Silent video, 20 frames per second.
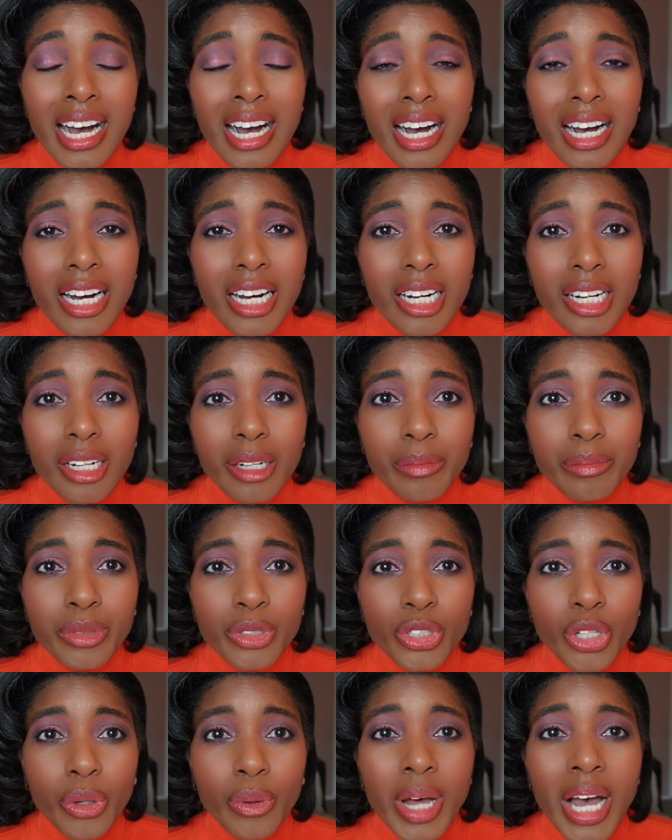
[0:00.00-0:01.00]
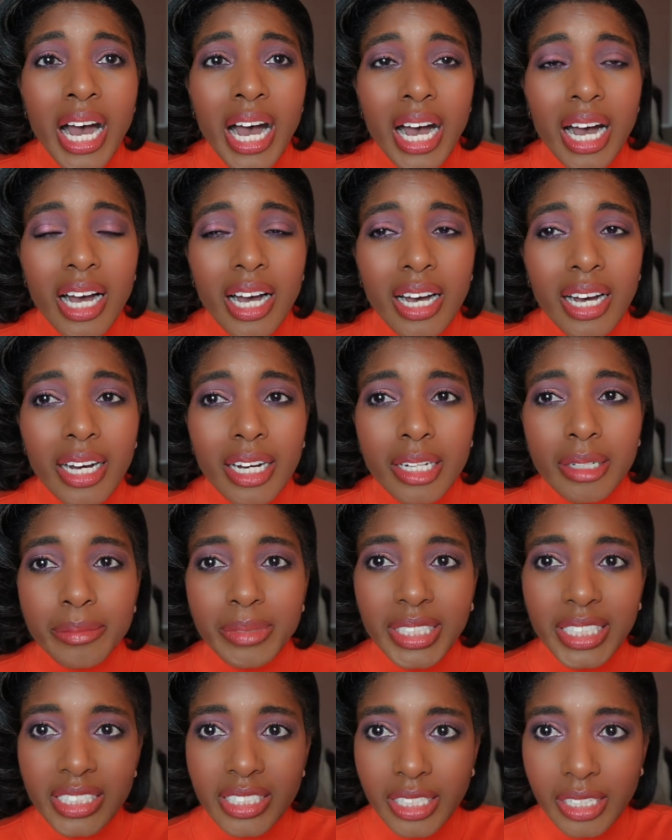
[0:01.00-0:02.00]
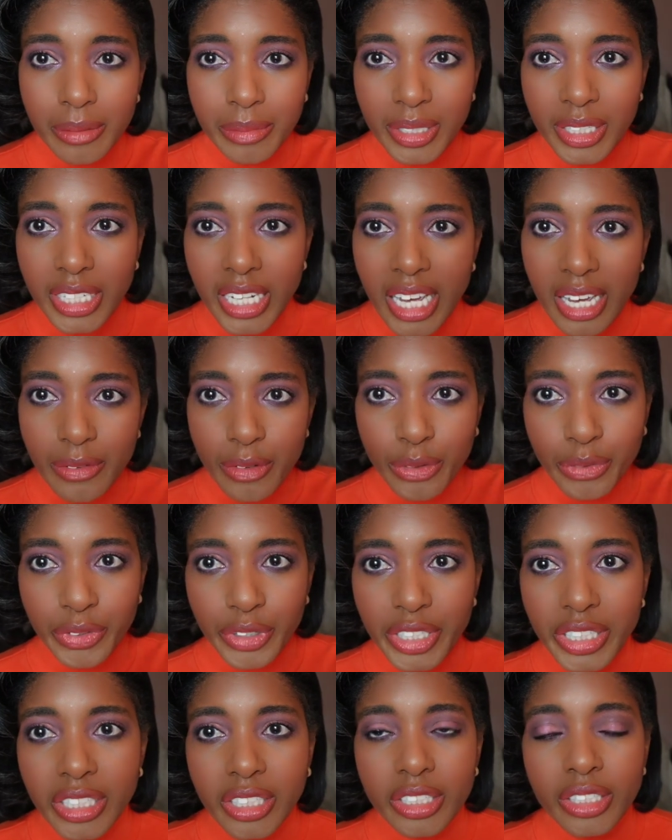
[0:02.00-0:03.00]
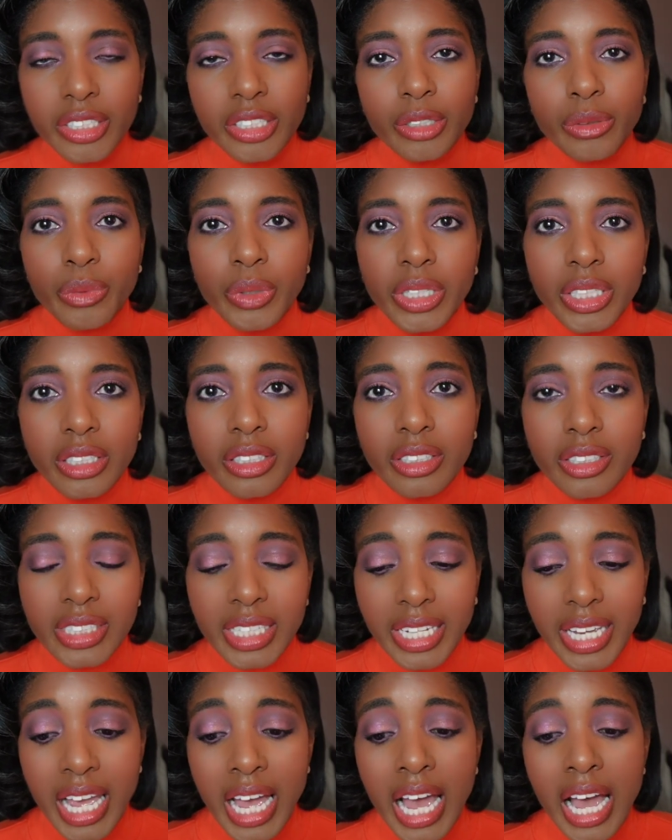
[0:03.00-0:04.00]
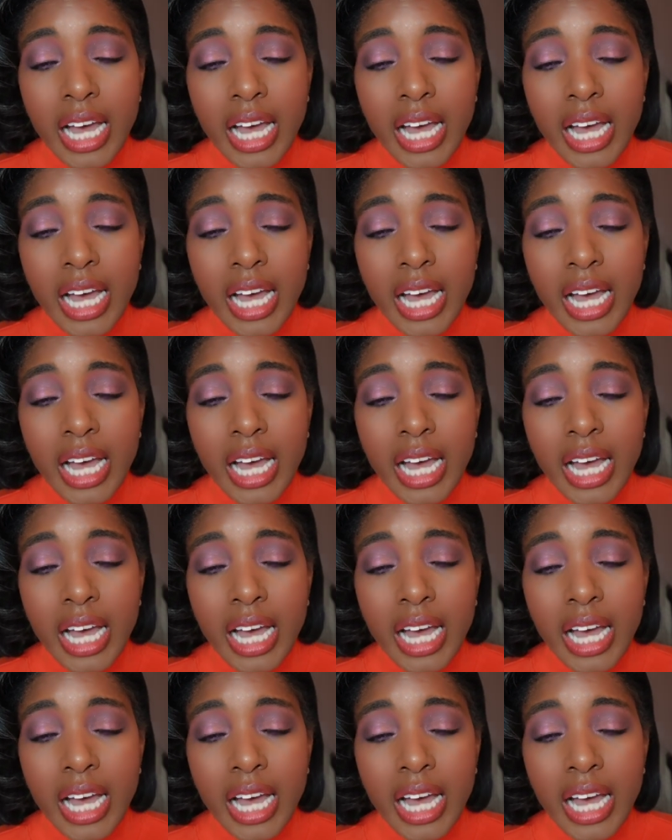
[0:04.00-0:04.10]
Like I said, I'm going to have over here what it looks like.